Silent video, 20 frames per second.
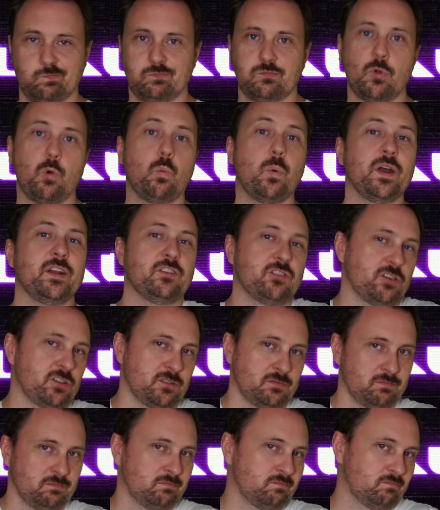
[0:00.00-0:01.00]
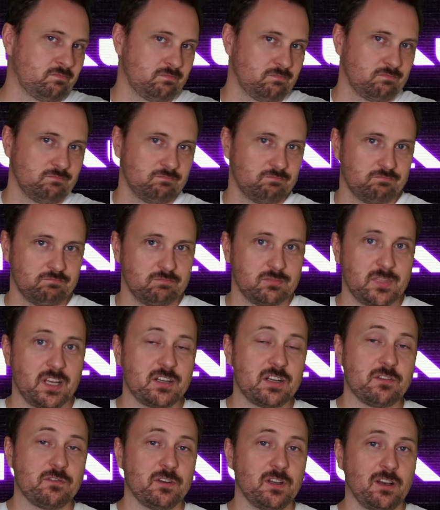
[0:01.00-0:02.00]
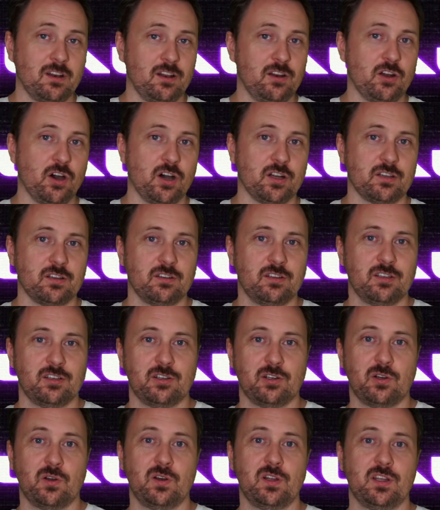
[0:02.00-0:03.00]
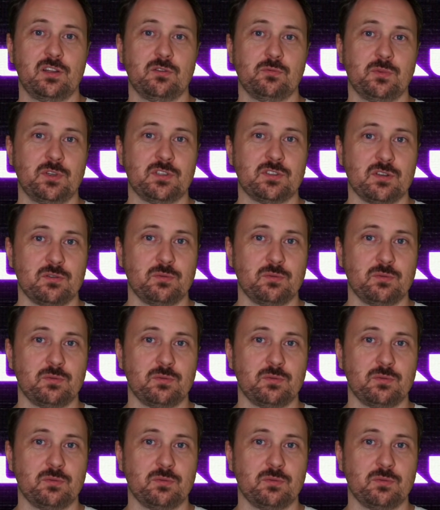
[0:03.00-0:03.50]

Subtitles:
winter. They're definitely not earlier than winter.